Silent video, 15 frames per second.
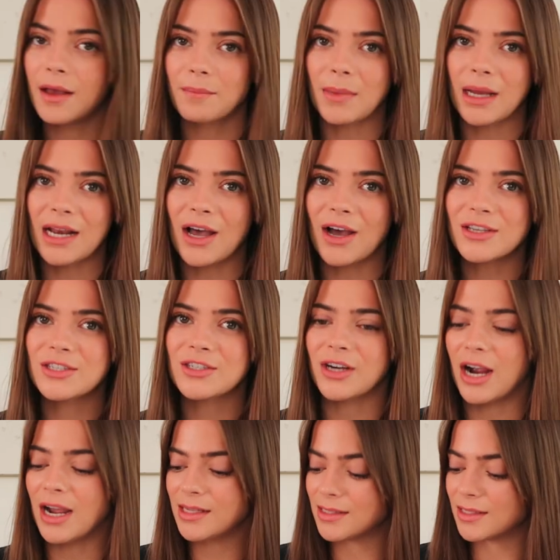My last
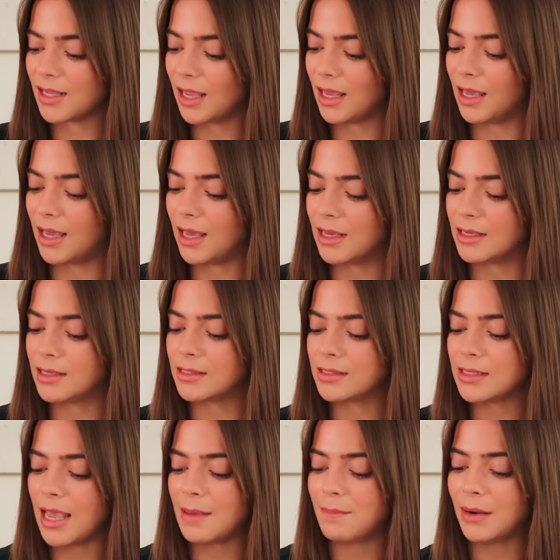dress
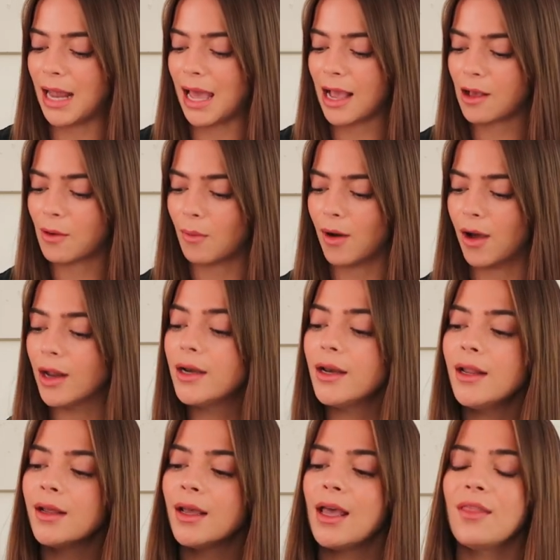is a black
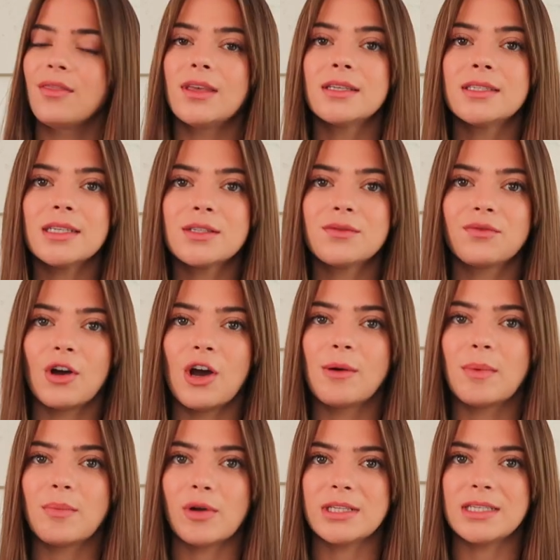one. This is
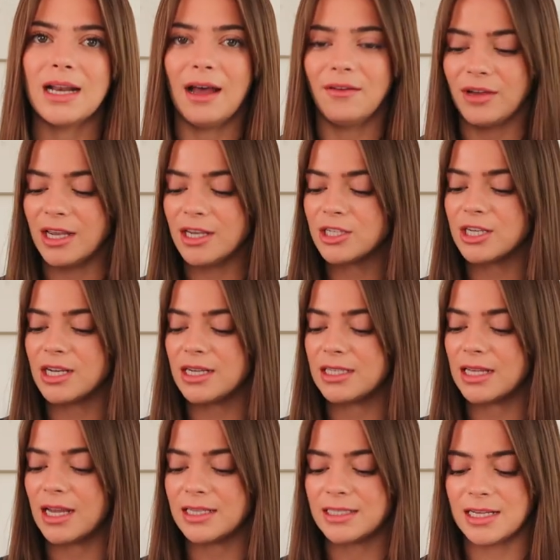from Pretty Lavish.
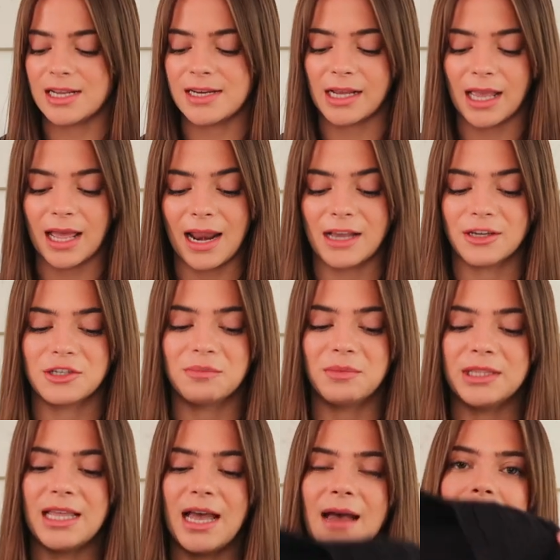Lydia did a collection
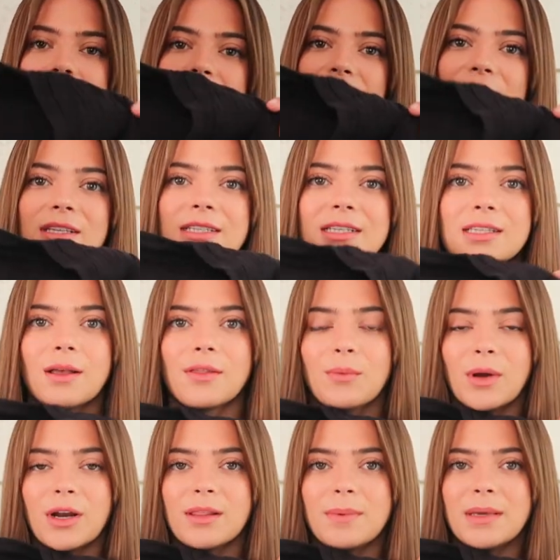with them, so this is
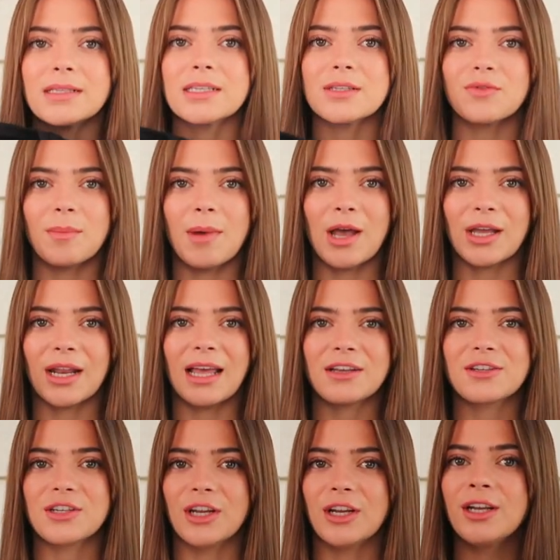one of the pieces from her
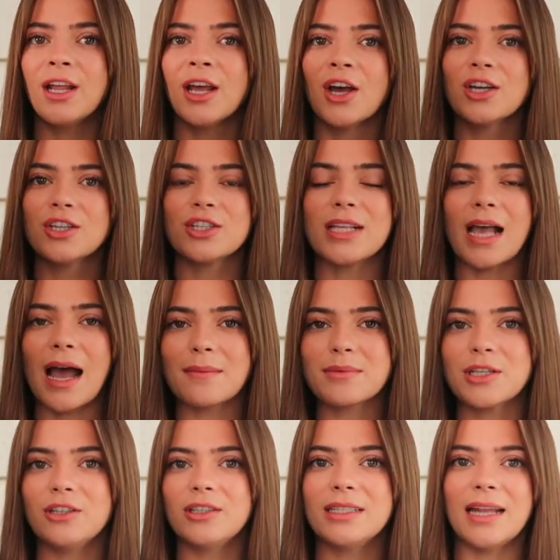collection. She's
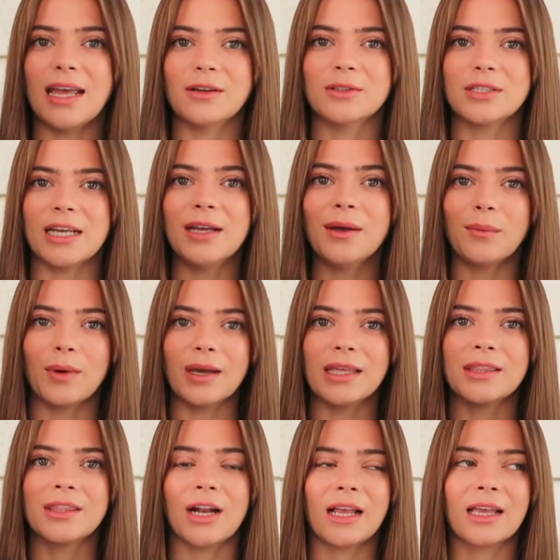absolutely nailed it
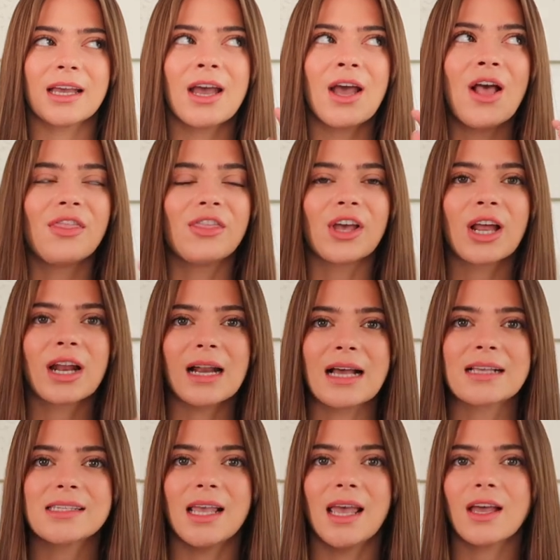with like the
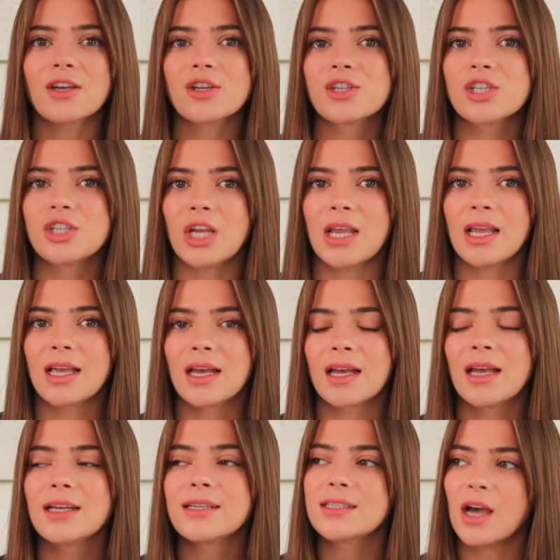classic chic
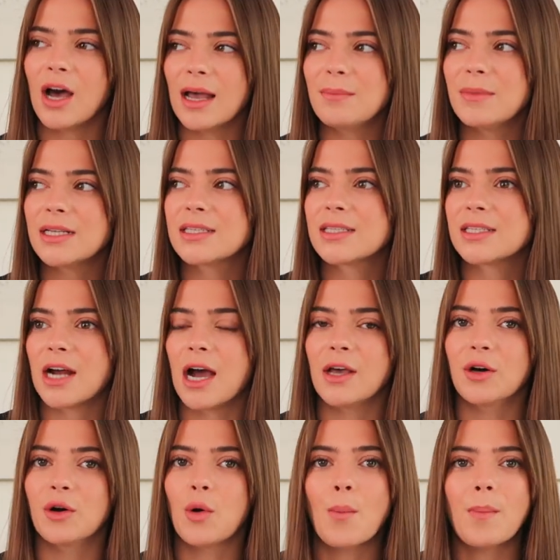timeless
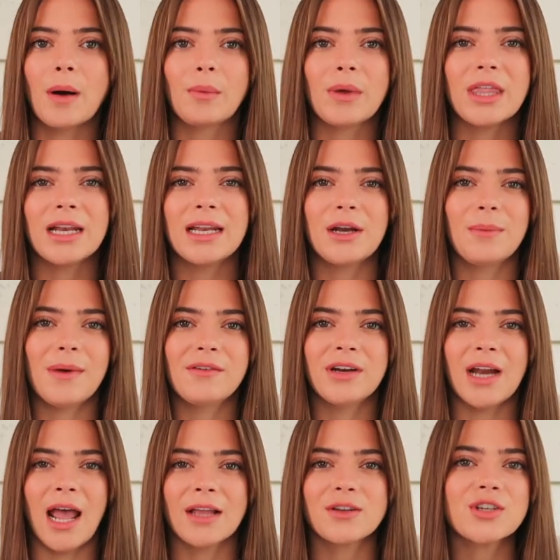style, but with a little bit of
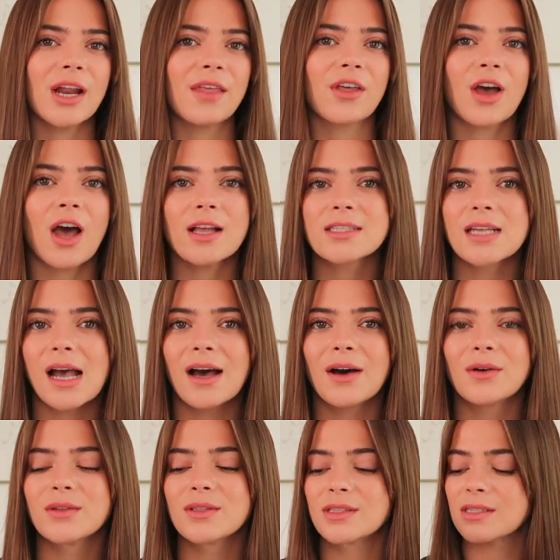an edge, like the
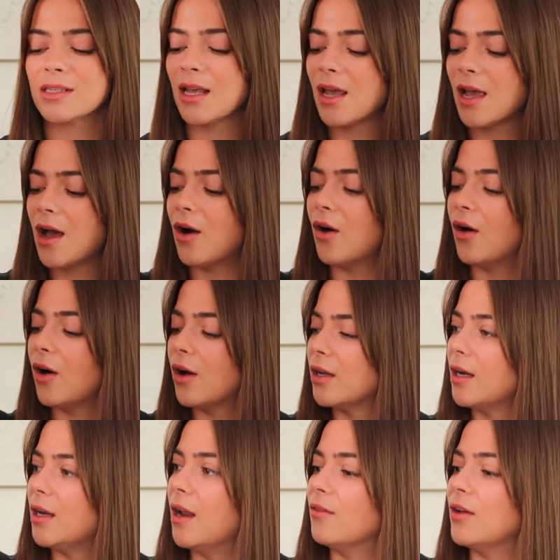cutouts. Oh,
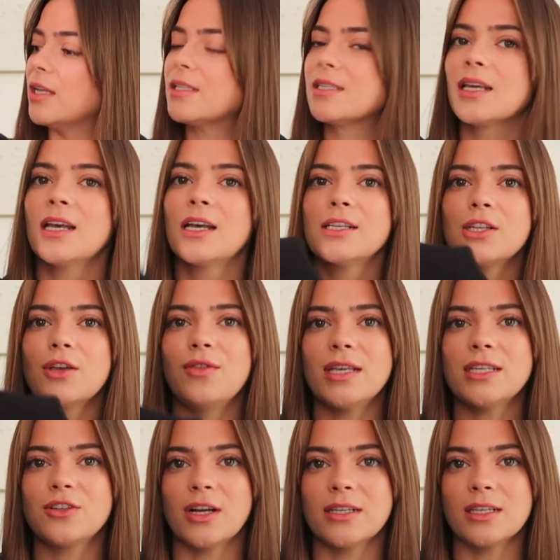love it. So
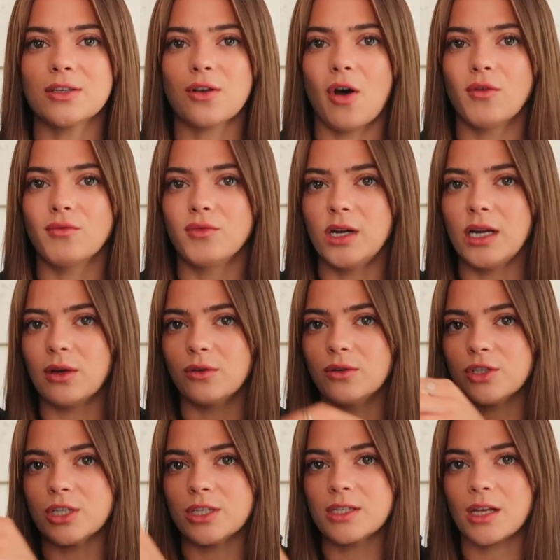this dress has got a really
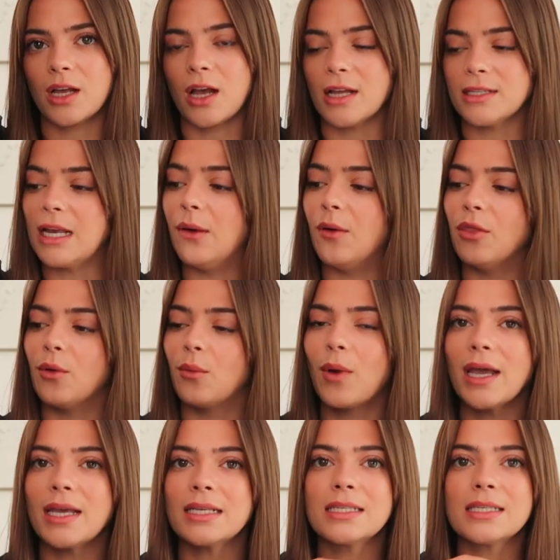gorgeous cutout on the
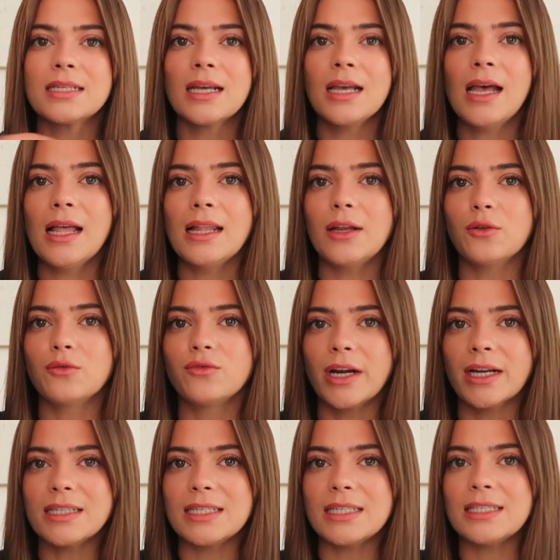waist, little
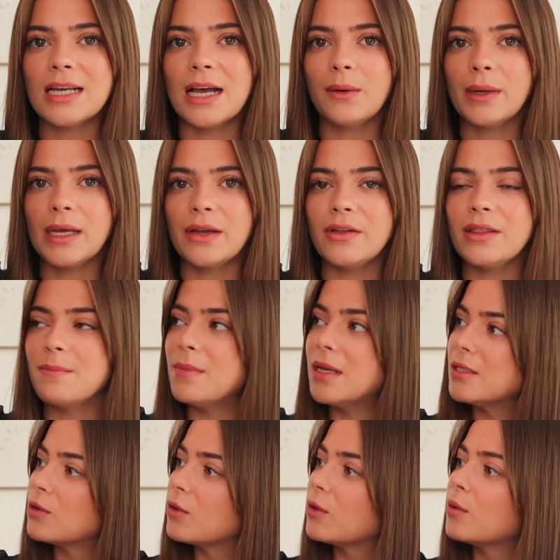ring detail here in the
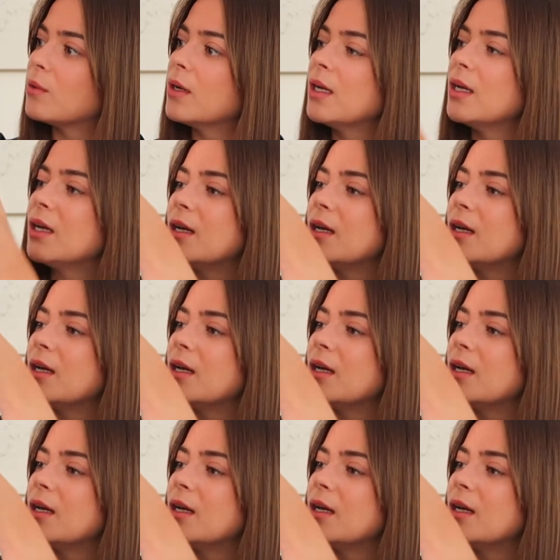middle,